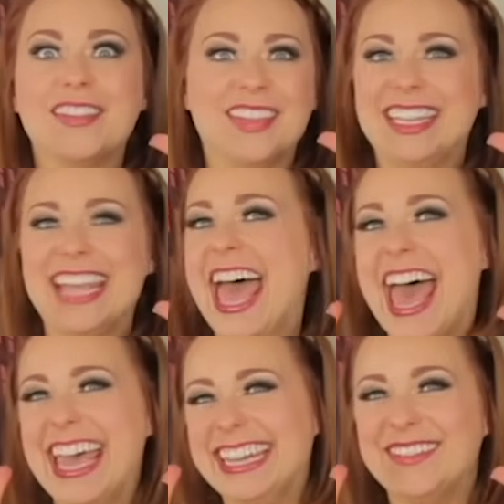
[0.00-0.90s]
of his
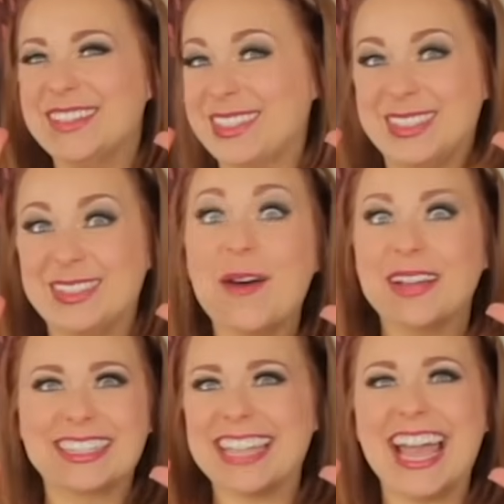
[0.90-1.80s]
head. He was so
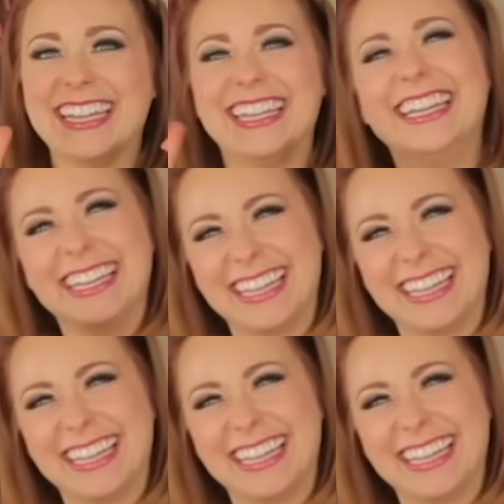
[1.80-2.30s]
excited.